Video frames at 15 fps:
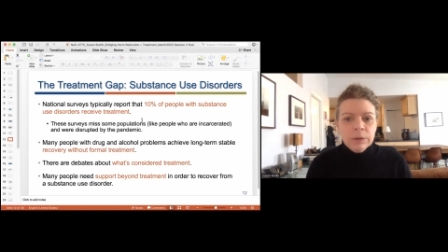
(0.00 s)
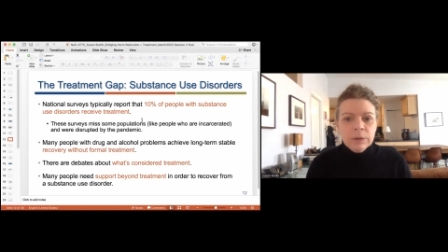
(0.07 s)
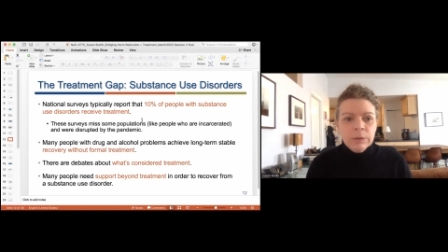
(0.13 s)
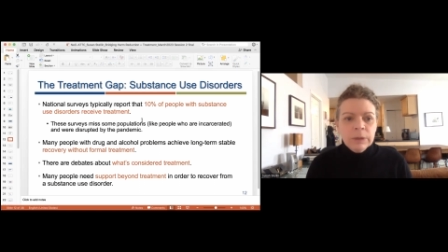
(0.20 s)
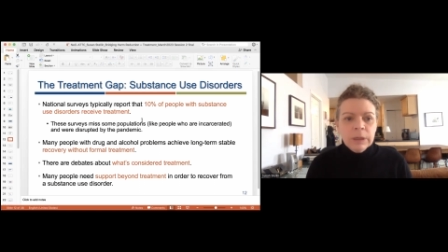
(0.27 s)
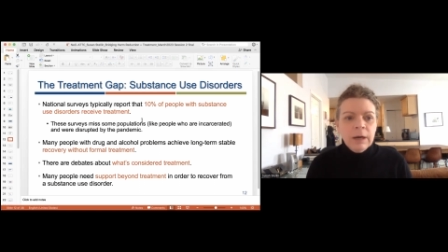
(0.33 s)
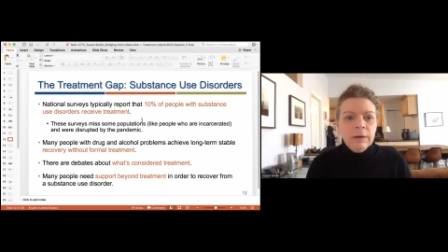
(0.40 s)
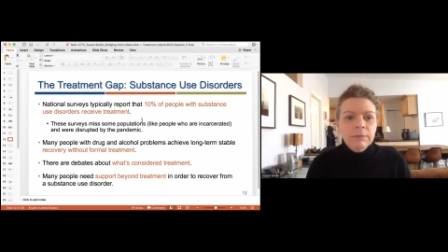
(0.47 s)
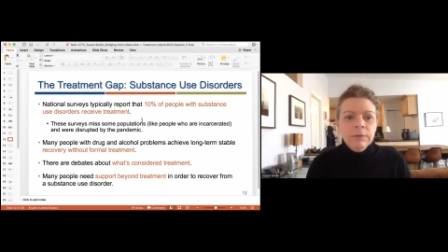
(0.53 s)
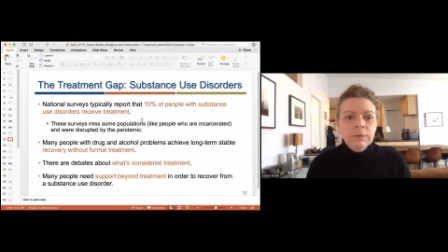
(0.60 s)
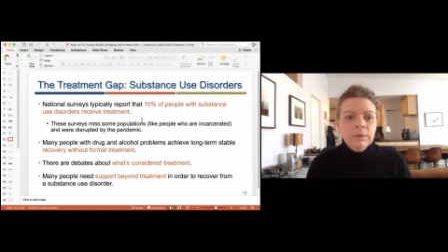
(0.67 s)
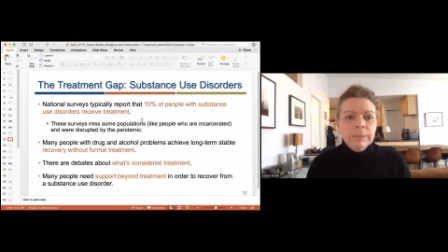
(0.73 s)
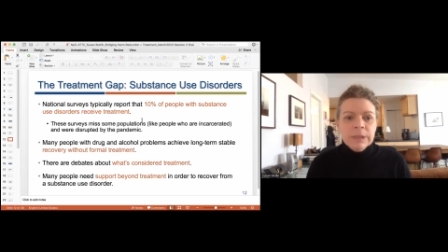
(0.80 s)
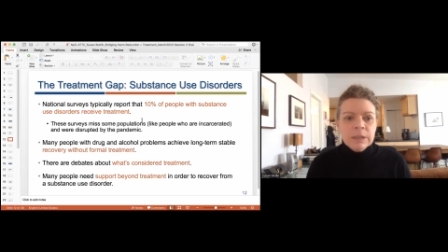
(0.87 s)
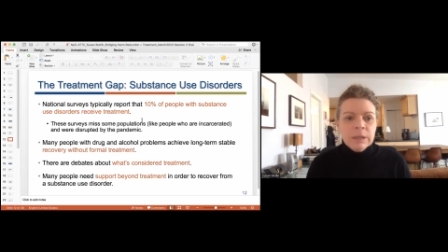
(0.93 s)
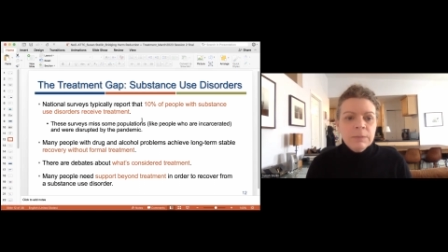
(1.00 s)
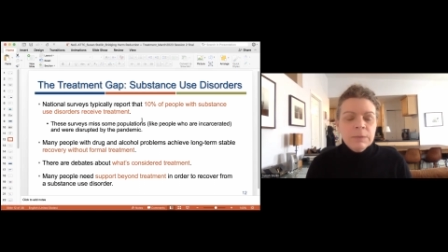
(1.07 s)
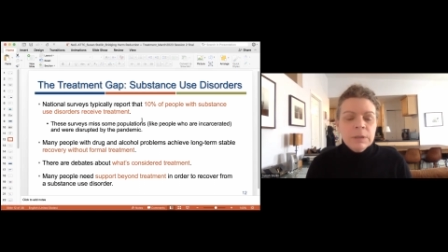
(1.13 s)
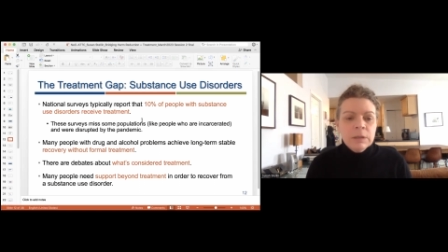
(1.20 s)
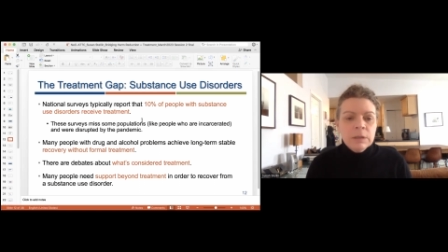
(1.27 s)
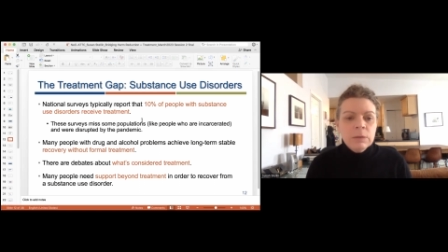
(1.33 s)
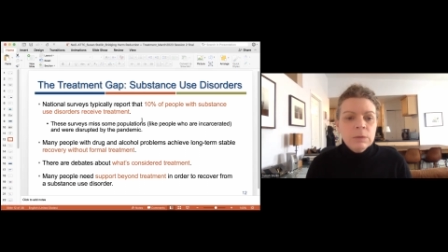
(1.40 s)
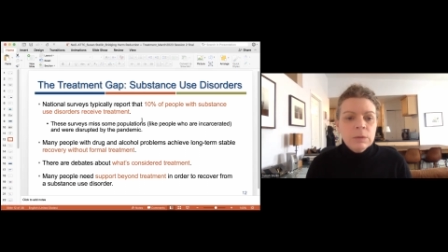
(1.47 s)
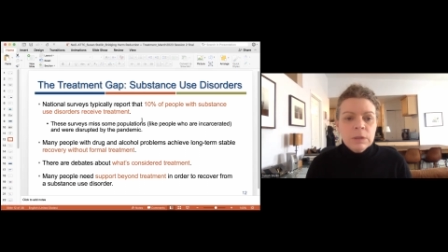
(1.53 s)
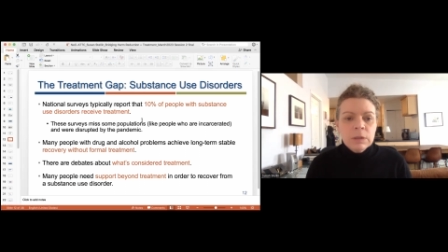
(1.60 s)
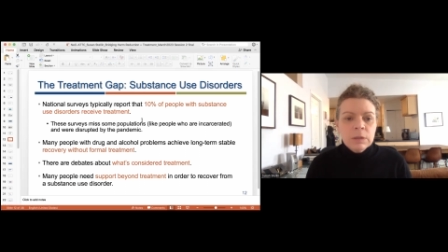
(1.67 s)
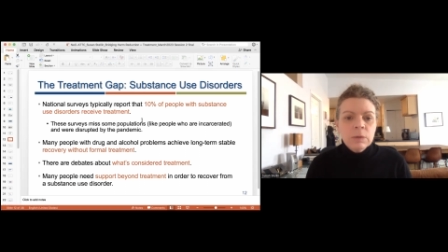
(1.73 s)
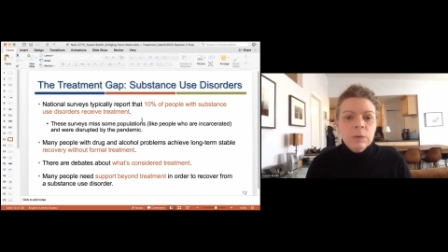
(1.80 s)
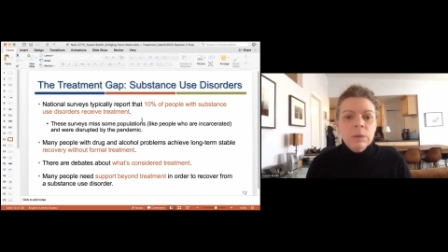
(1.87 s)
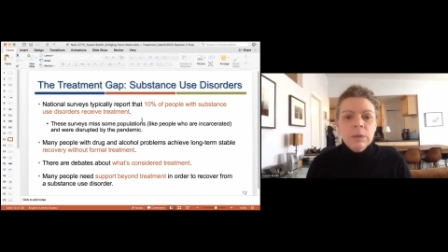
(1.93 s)
to recover from a substance use
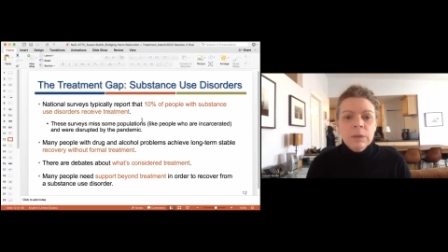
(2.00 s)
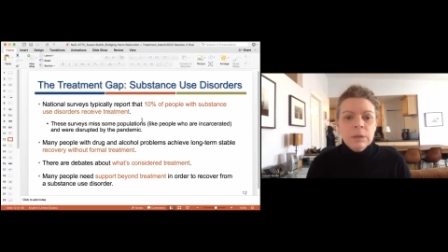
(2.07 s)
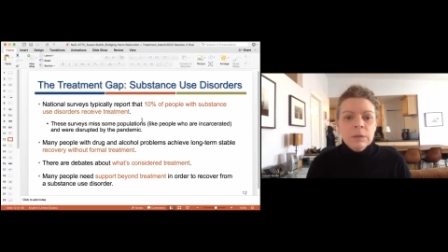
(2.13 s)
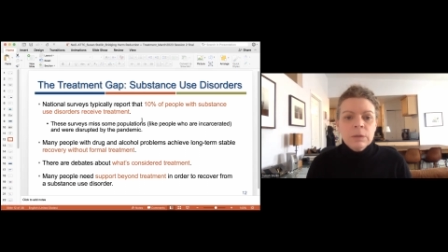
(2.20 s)
disorder.